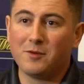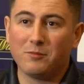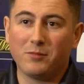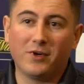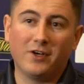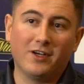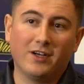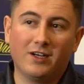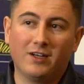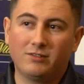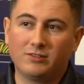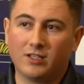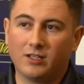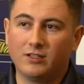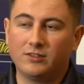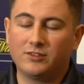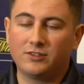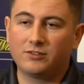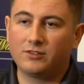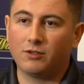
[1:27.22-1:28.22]
But I was like,
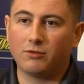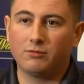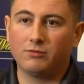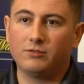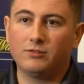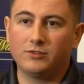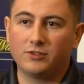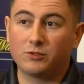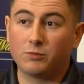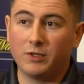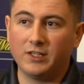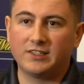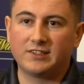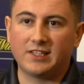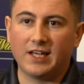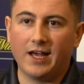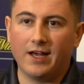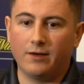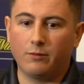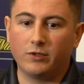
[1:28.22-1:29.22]
I just win a
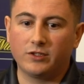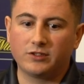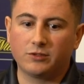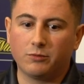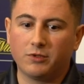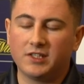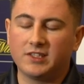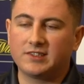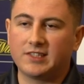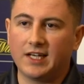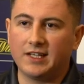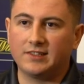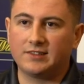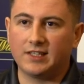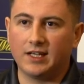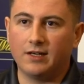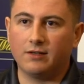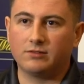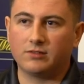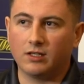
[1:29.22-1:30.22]
set. Once I won the second
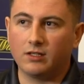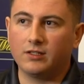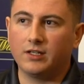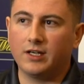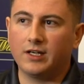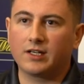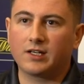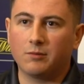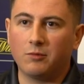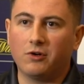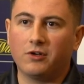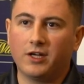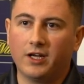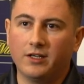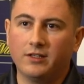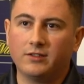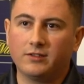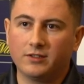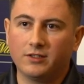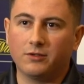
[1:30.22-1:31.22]
set, I was like, yeah, come on
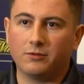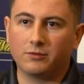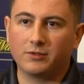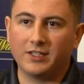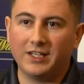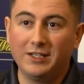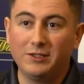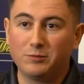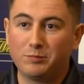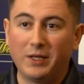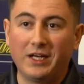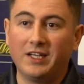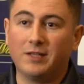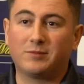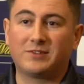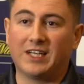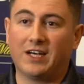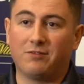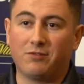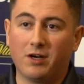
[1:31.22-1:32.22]
then. You know, he's beating
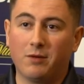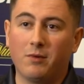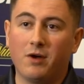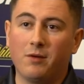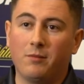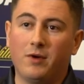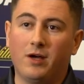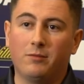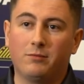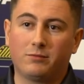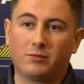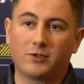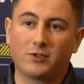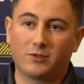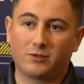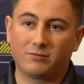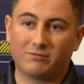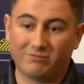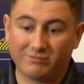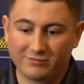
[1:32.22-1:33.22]
himself up. I'm
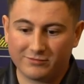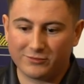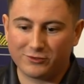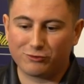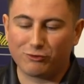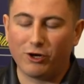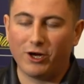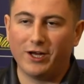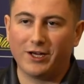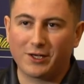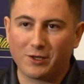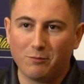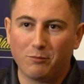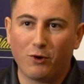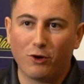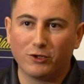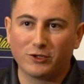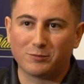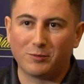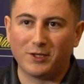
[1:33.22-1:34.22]
trying to
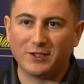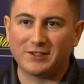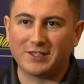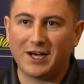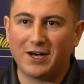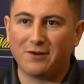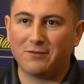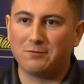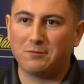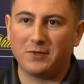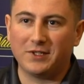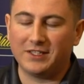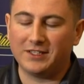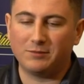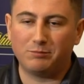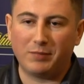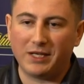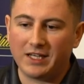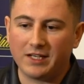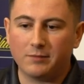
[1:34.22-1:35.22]
compose myself, but
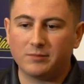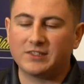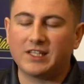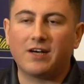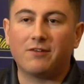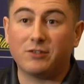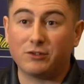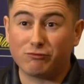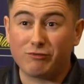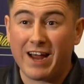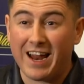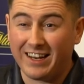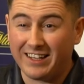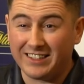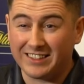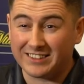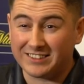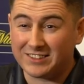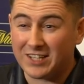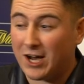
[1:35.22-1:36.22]
he's beating himself. He's
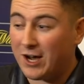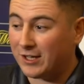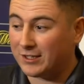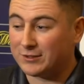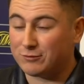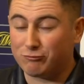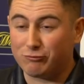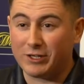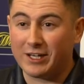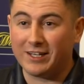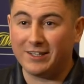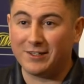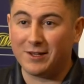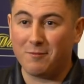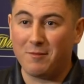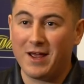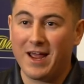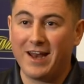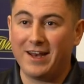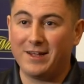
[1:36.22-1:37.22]
rattling his darts, really
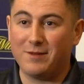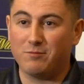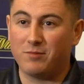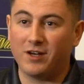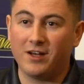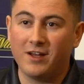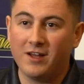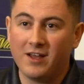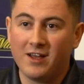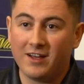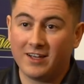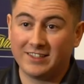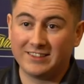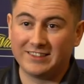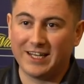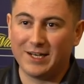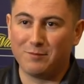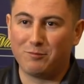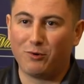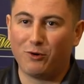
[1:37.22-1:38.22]
dumb head in, but
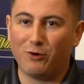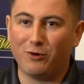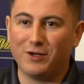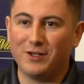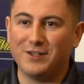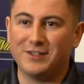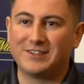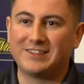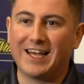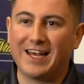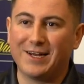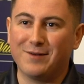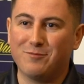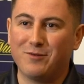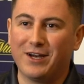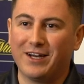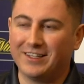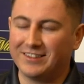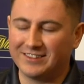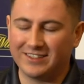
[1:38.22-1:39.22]
set the pole in the second
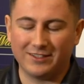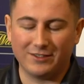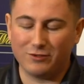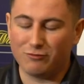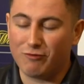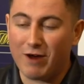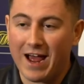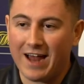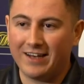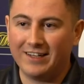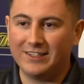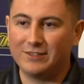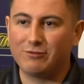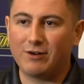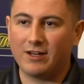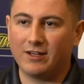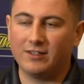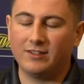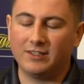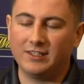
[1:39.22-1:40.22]
break. I was like, he's
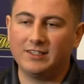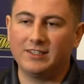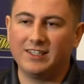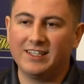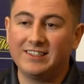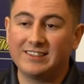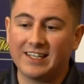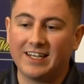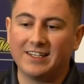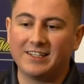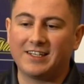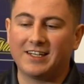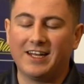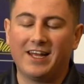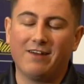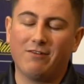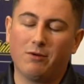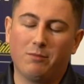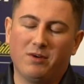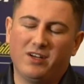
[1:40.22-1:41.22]
rattling. And he said he could
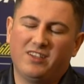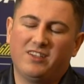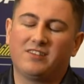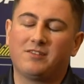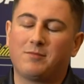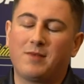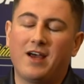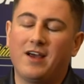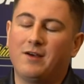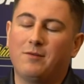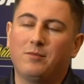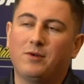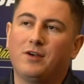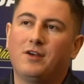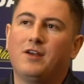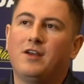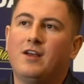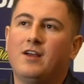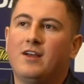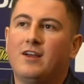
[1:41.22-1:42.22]
hear it, but it doesn't matter. But